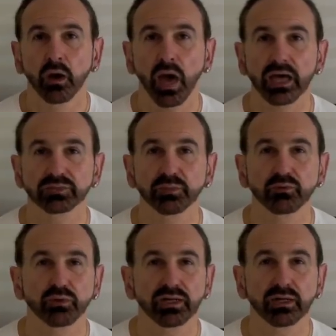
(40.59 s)
has
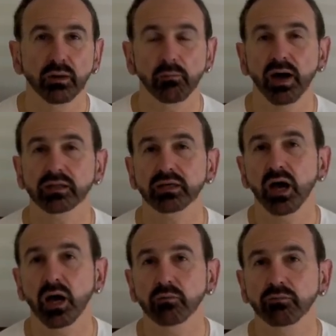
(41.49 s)
been reading Mein
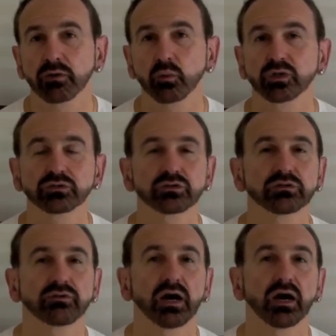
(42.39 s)
Kampf, Wizard
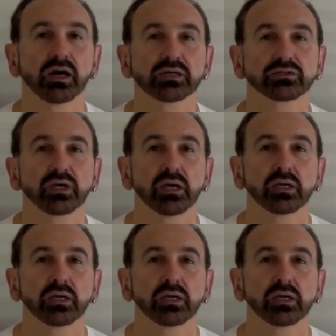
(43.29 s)
of Oz,